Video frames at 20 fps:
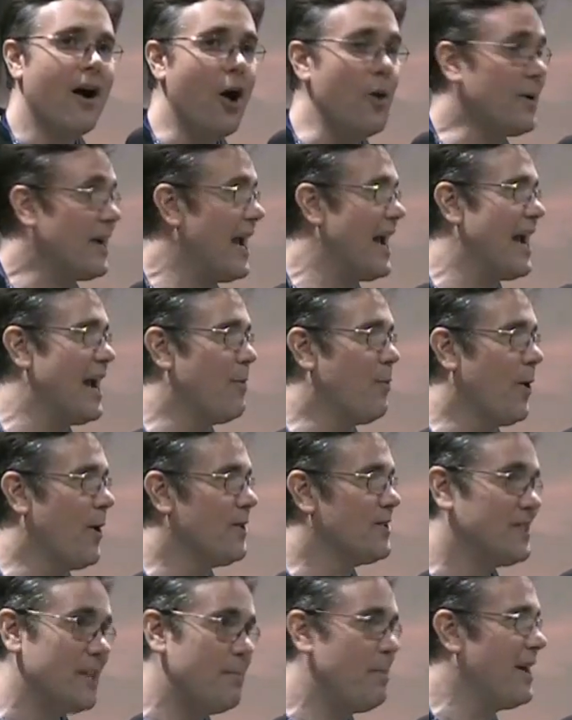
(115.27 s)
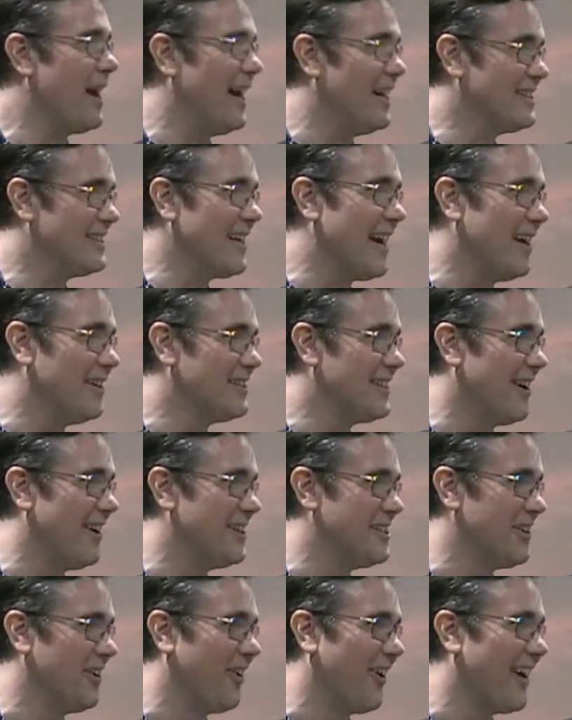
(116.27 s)
okay, we're deep in hostile
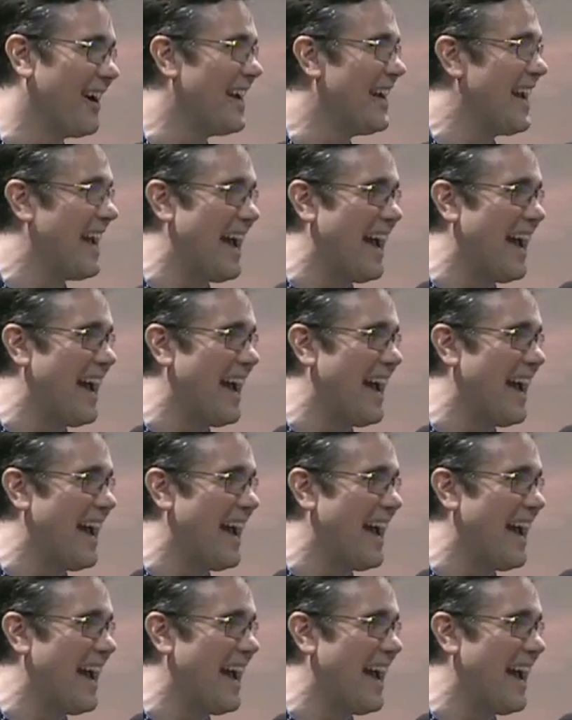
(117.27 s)
territory,